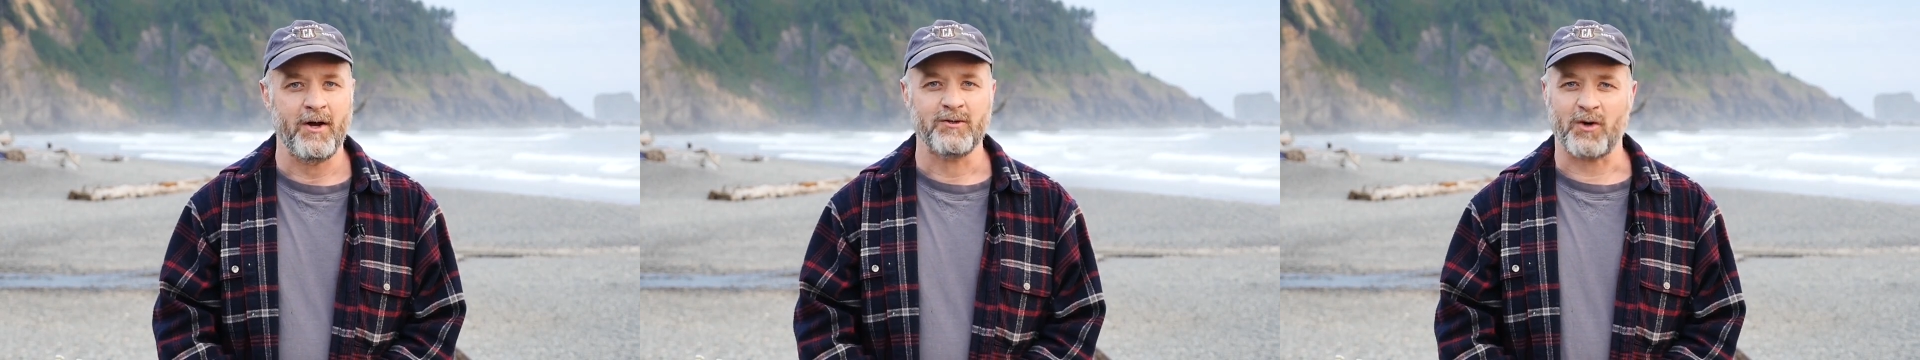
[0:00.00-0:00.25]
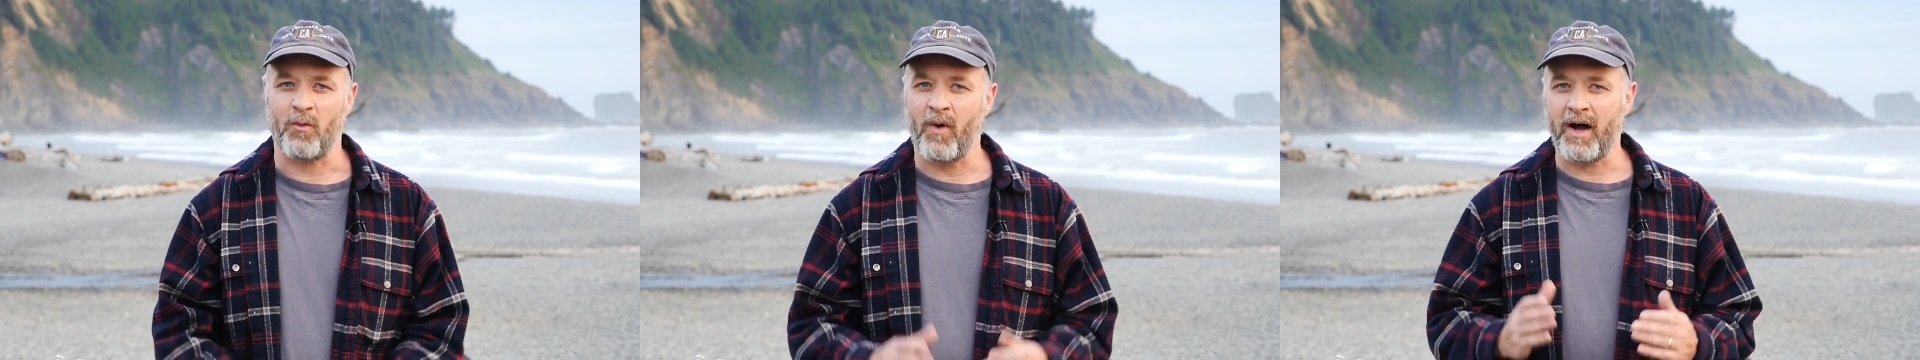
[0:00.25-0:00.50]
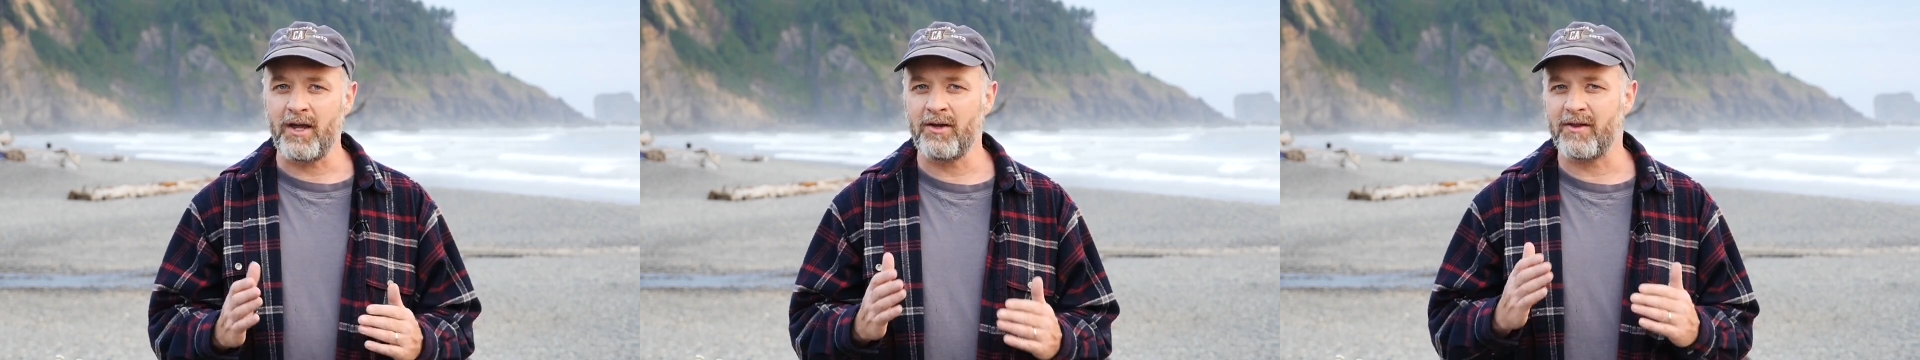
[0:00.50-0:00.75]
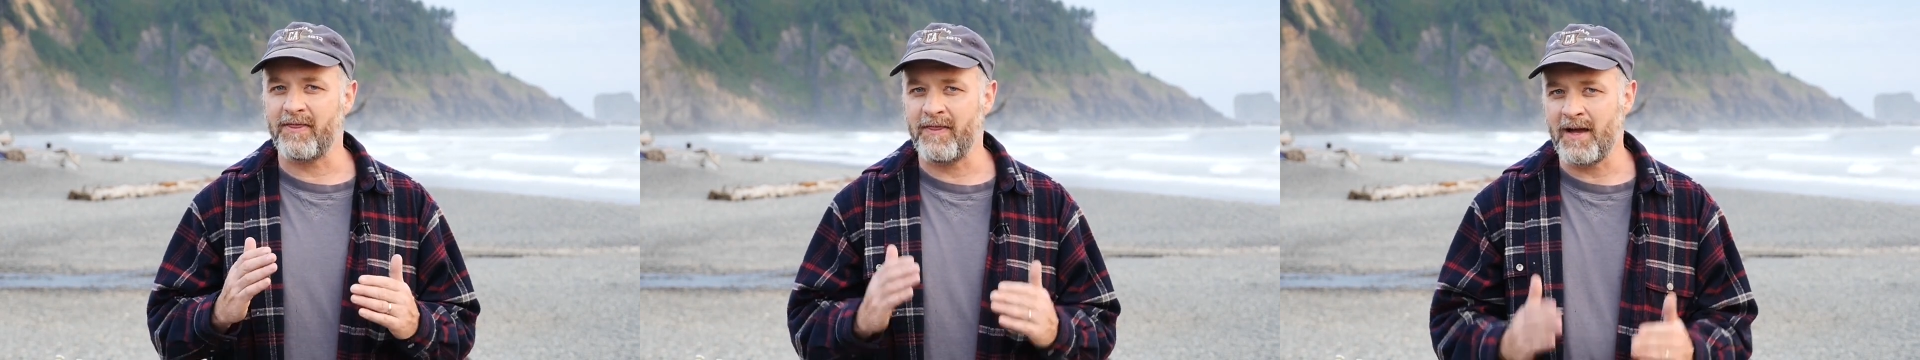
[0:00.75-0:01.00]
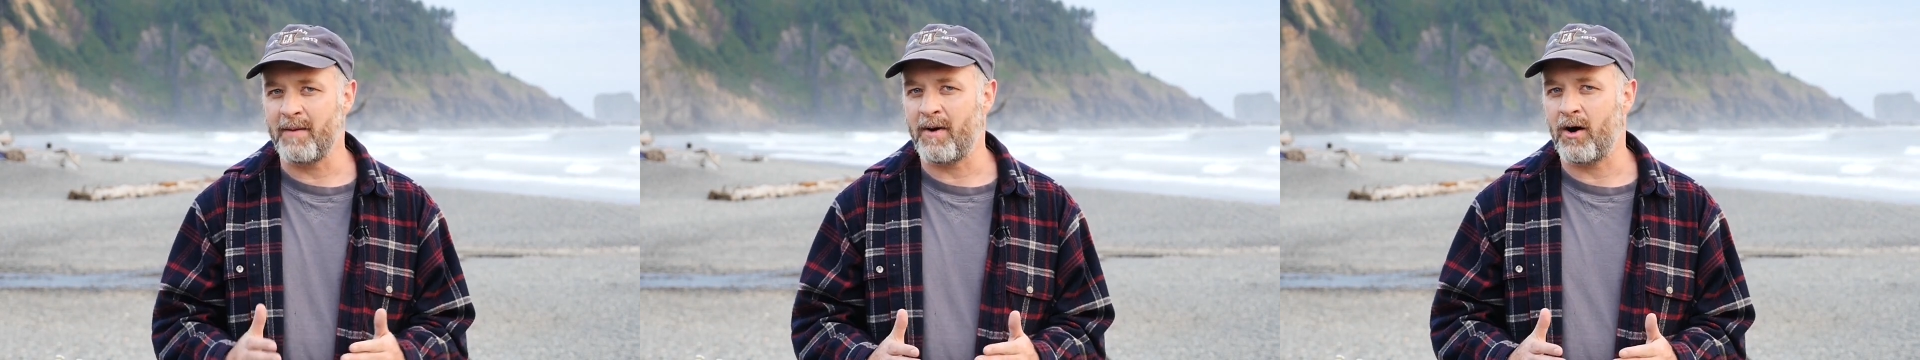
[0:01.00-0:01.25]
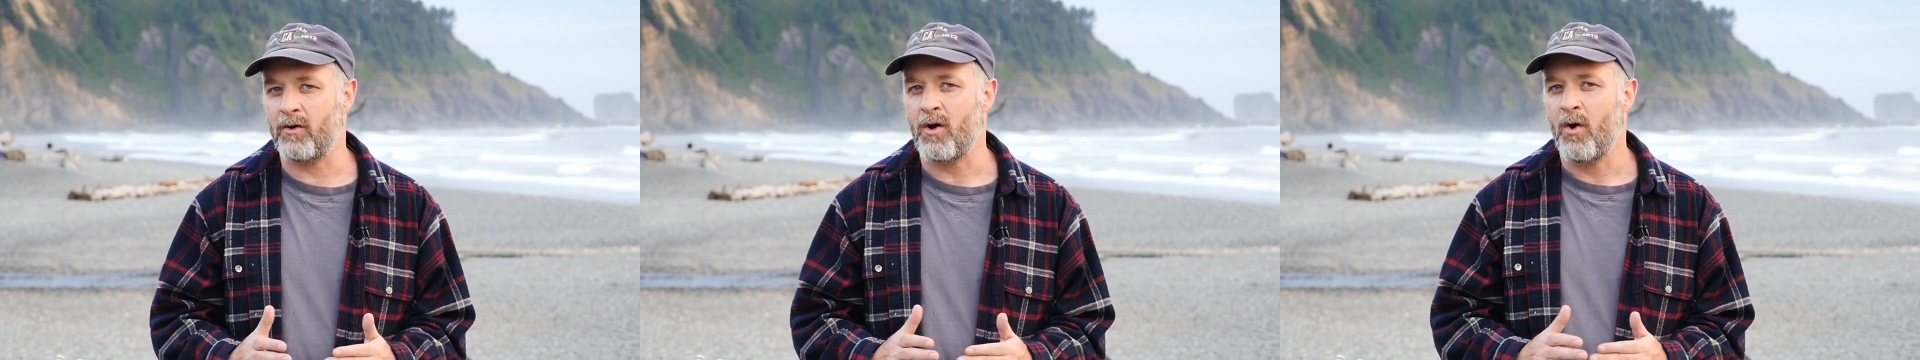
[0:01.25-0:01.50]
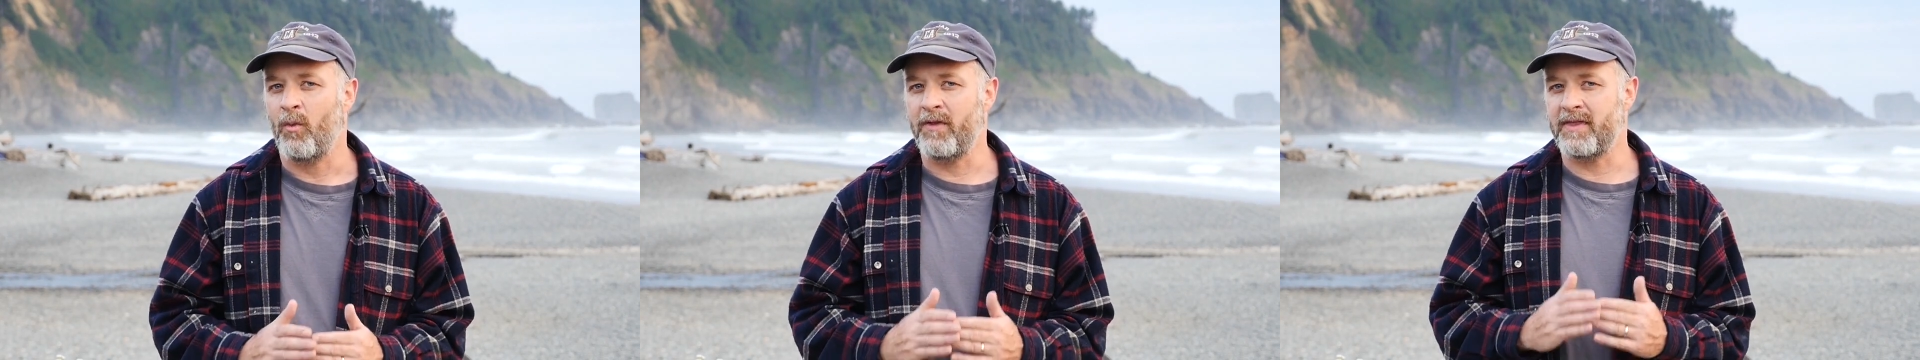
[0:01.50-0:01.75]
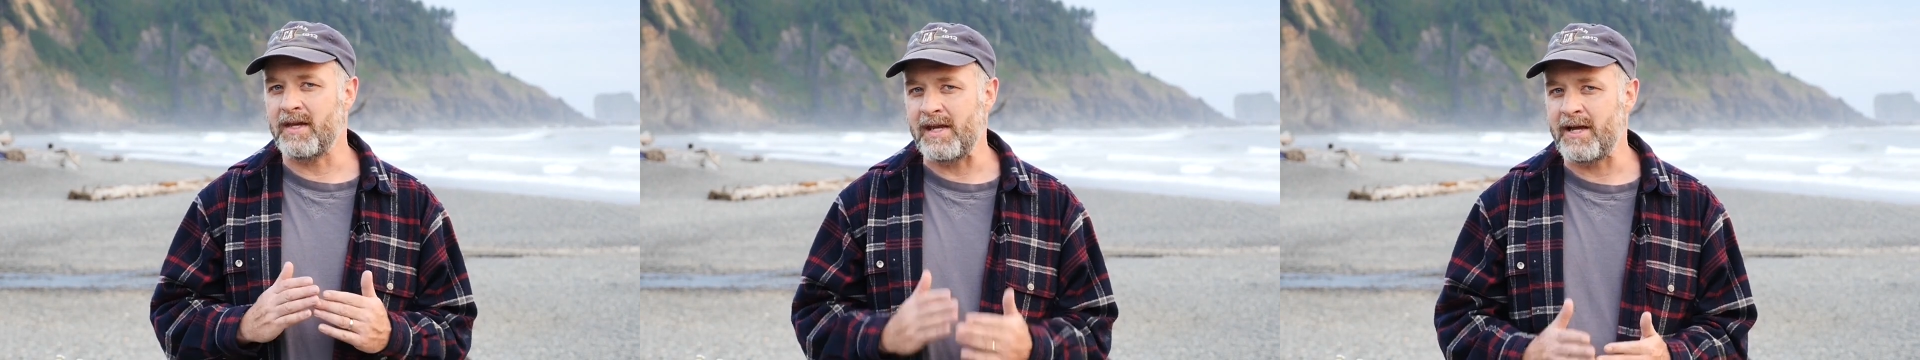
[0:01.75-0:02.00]
So I want you to think about what
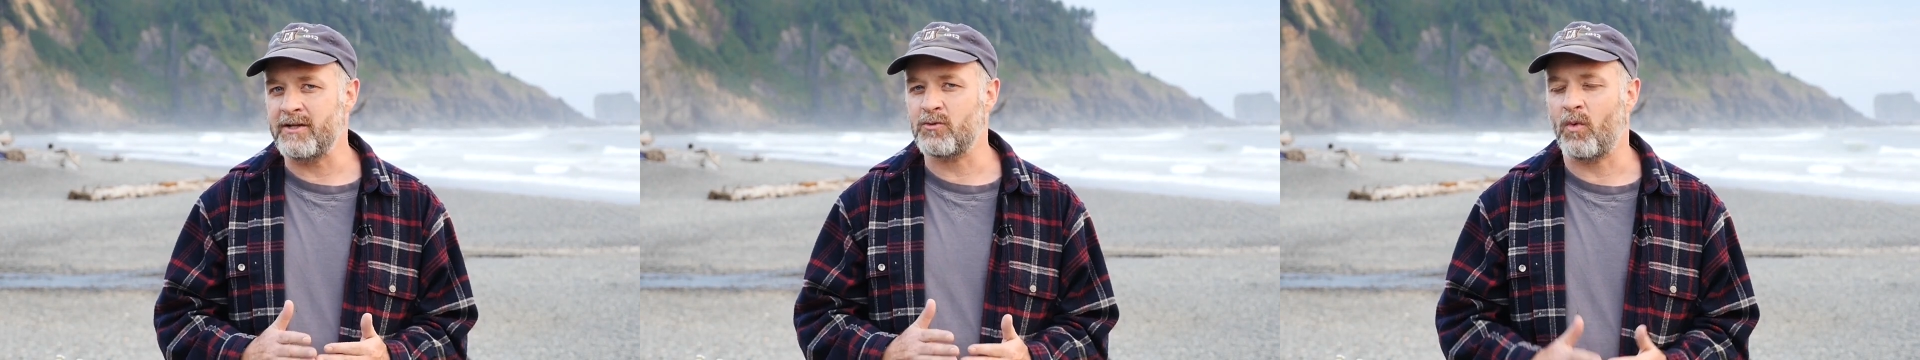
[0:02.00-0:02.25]
the needs,